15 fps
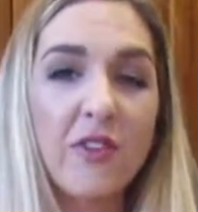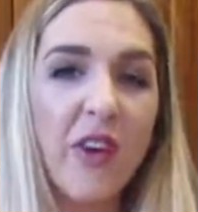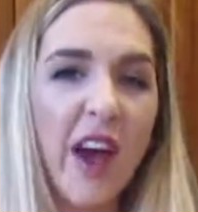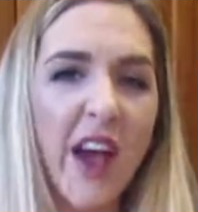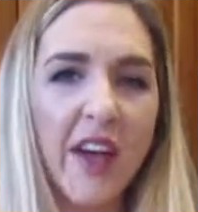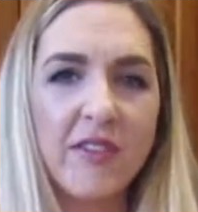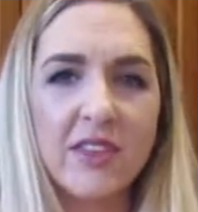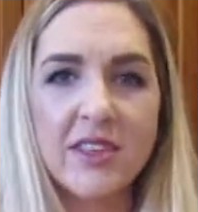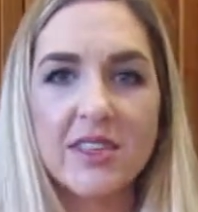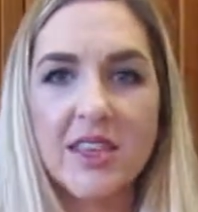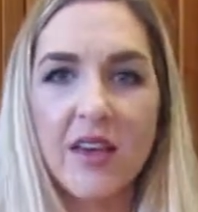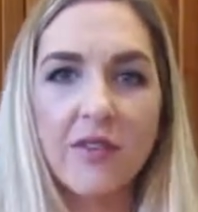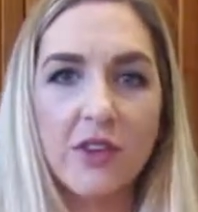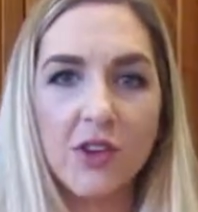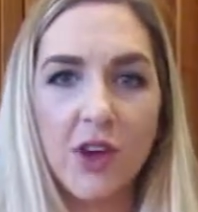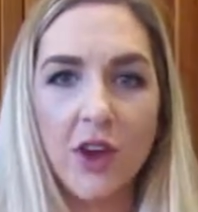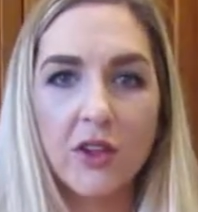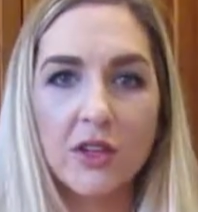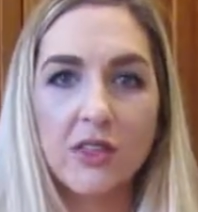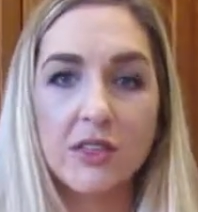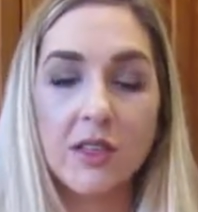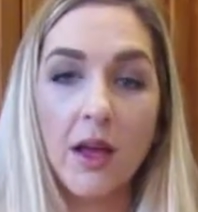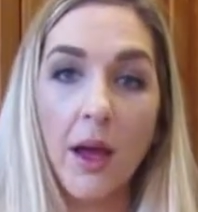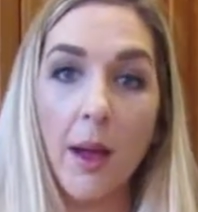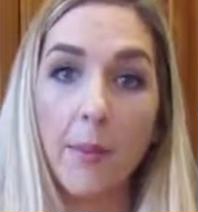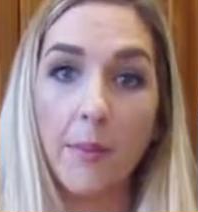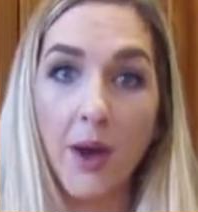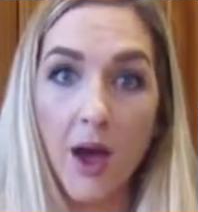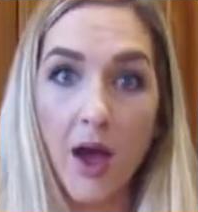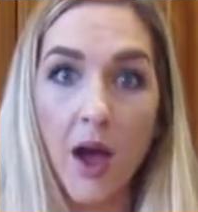$5 to $7
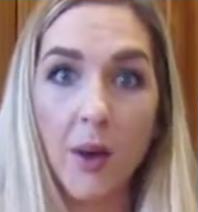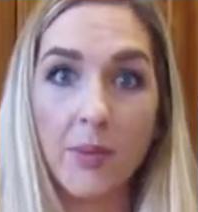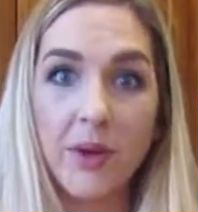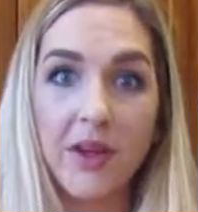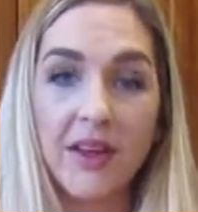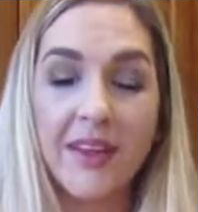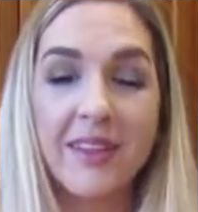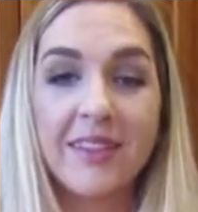a pop.